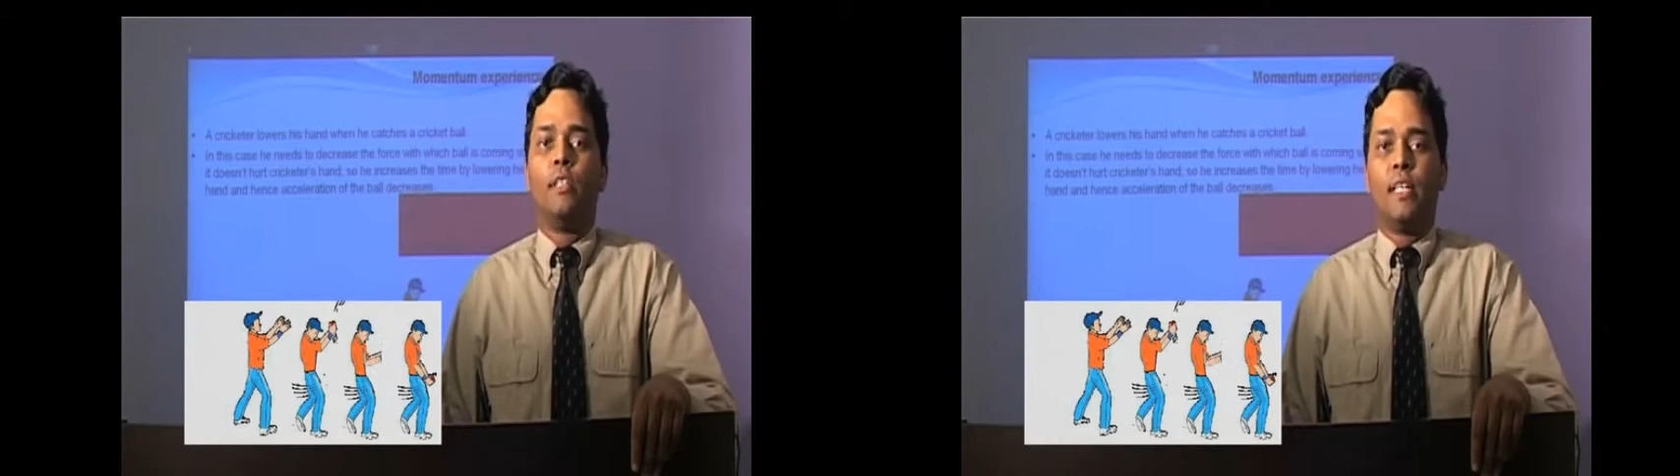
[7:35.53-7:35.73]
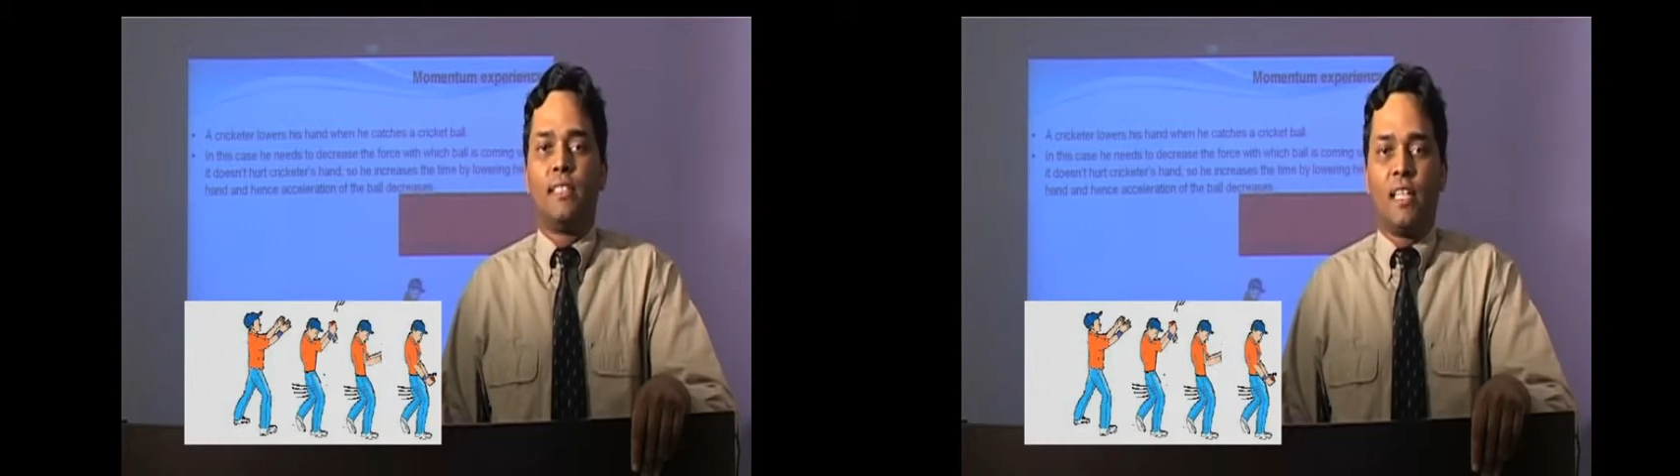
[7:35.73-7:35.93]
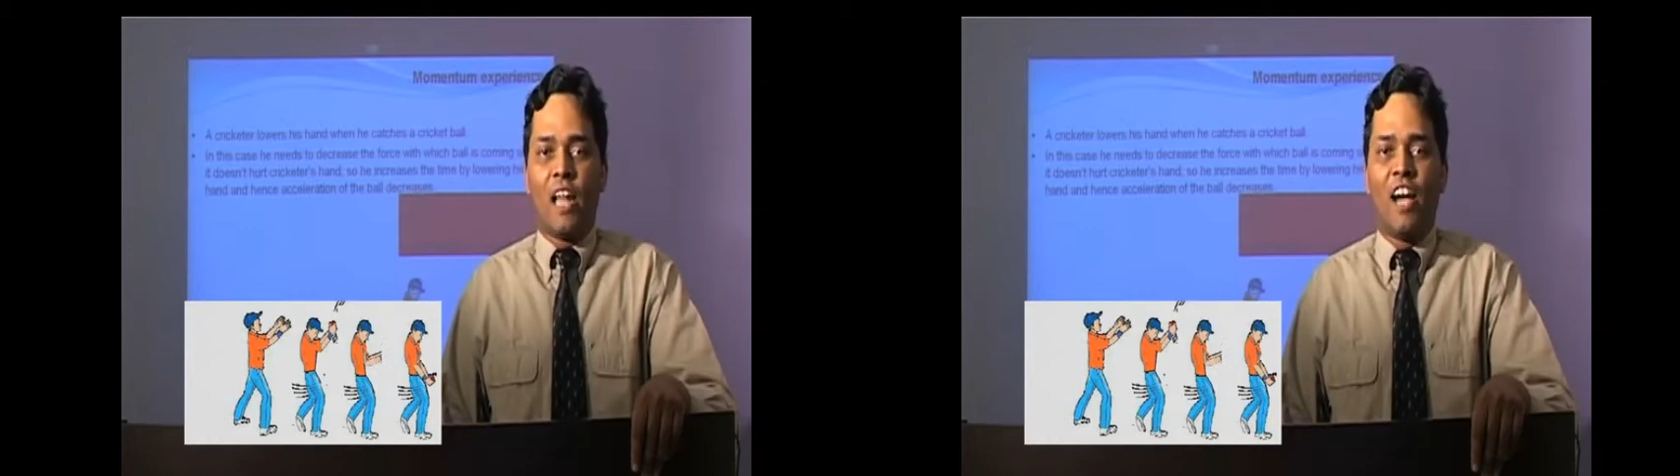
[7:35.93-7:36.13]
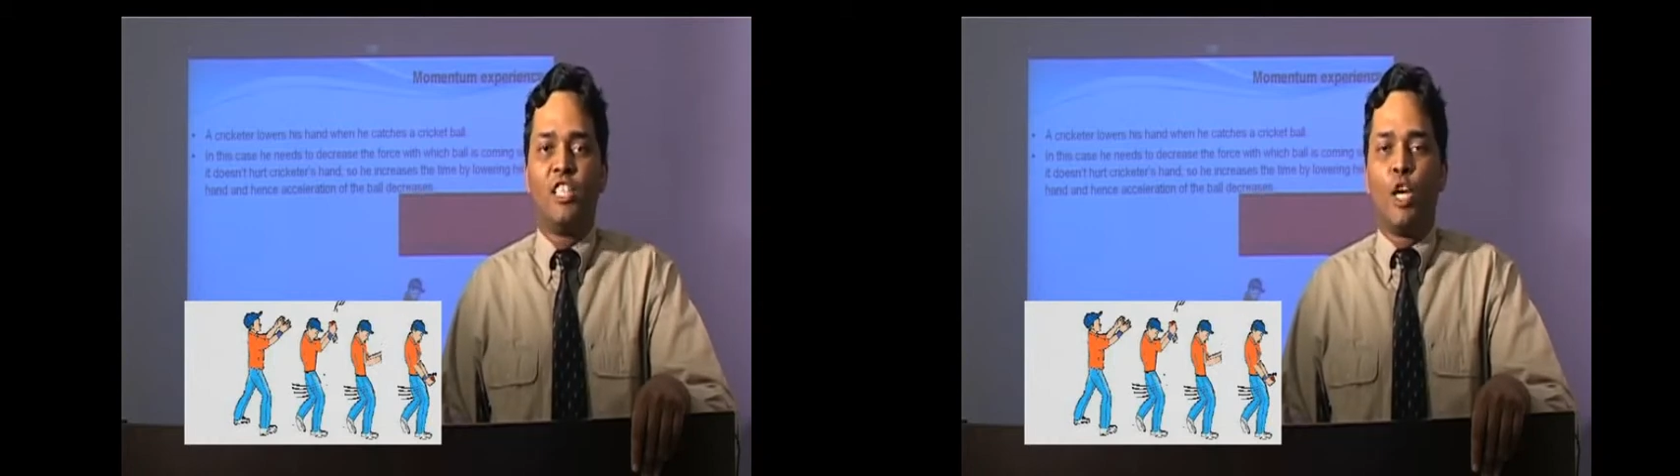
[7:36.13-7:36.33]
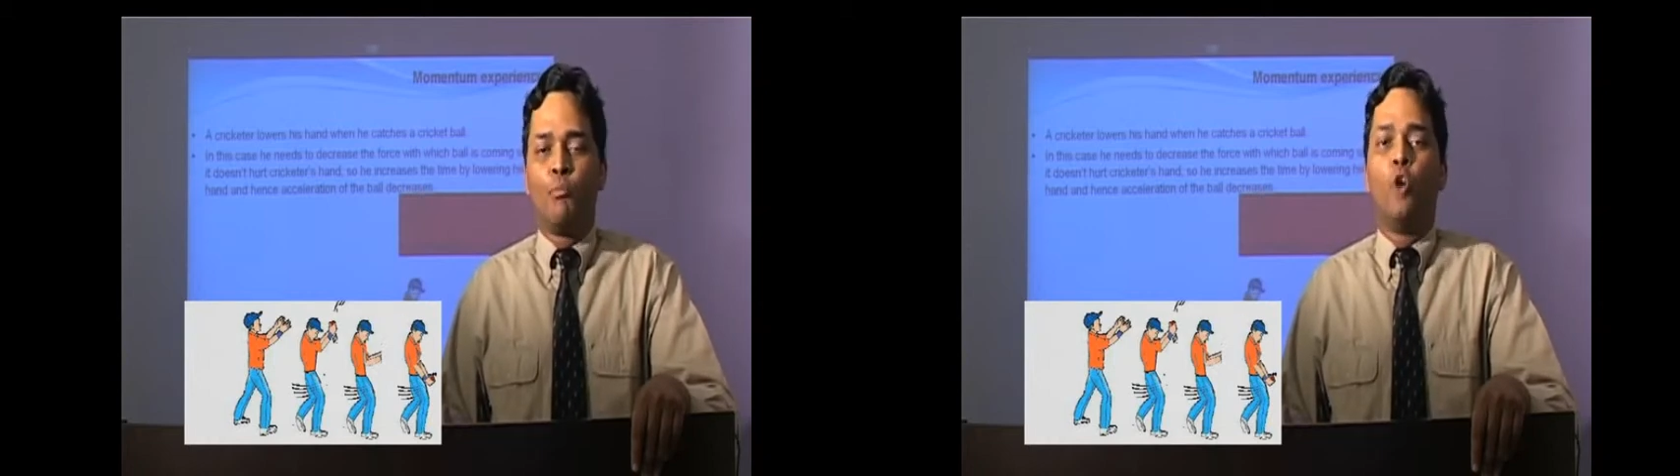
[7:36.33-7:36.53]
There is a large
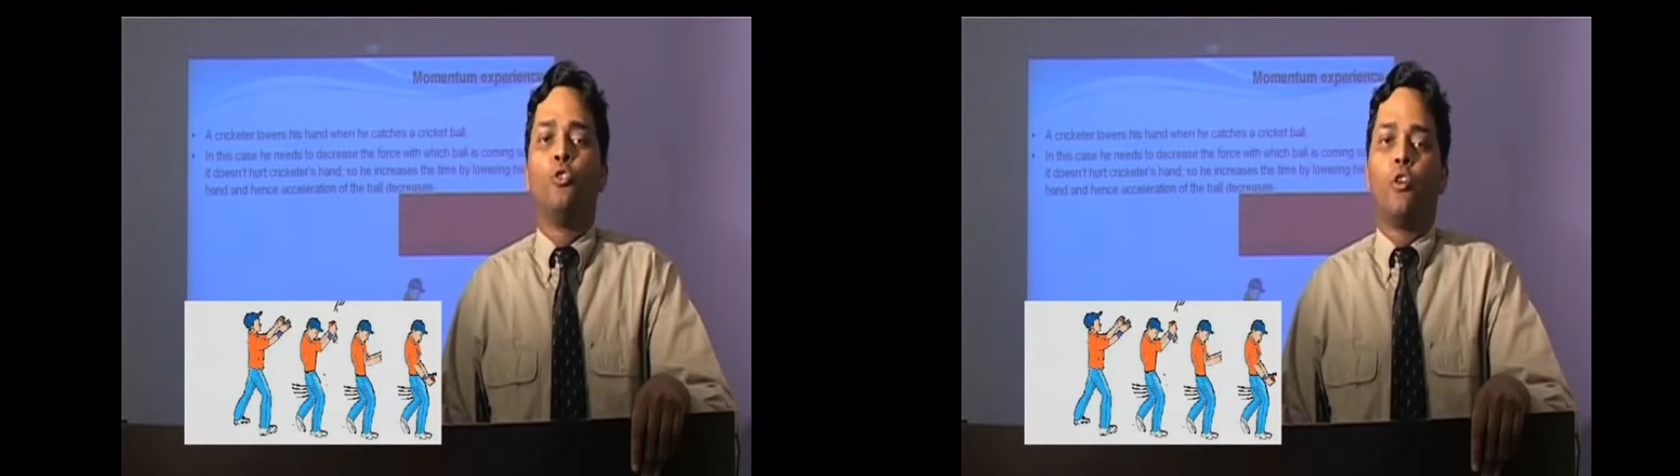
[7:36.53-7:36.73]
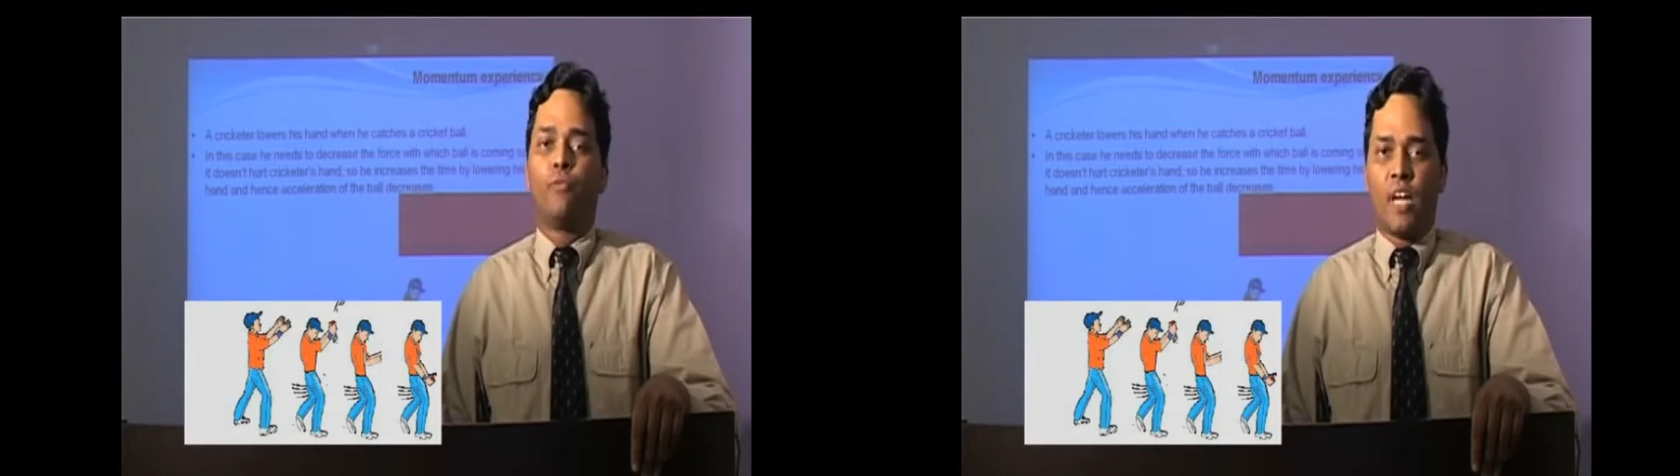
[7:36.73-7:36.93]
amount of